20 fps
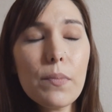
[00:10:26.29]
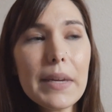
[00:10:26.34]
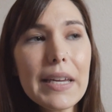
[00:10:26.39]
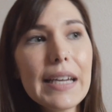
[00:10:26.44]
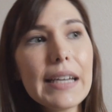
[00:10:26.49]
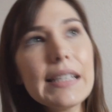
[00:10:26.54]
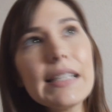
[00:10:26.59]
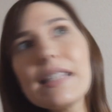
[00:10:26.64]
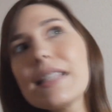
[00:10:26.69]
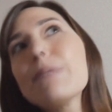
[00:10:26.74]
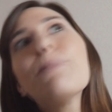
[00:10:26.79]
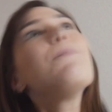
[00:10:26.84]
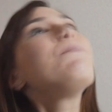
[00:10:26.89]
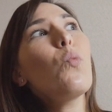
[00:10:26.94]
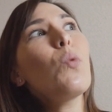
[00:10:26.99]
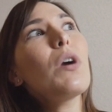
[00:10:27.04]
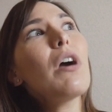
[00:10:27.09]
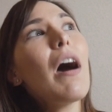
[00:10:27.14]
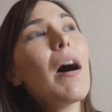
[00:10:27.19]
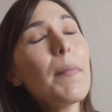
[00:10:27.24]
because
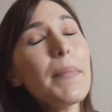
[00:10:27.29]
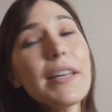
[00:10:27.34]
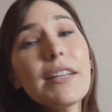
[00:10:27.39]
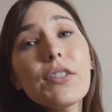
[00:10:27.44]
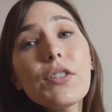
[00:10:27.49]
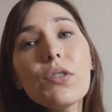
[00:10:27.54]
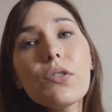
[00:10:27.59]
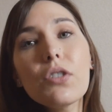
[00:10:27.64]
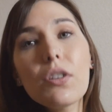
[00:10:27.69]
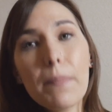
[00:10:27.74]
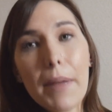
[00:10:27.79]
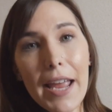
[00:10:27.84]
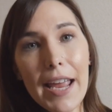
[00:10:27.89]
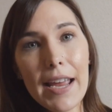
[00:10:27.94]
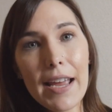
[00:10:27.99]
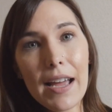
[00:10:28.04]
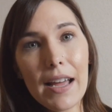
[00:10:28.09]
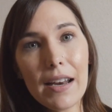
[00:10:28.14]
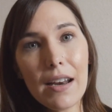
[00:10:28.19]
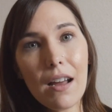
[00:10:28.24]
coming to
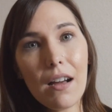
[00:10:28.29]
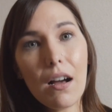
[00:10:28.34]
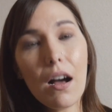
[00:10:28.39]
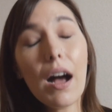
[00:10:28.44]
Japan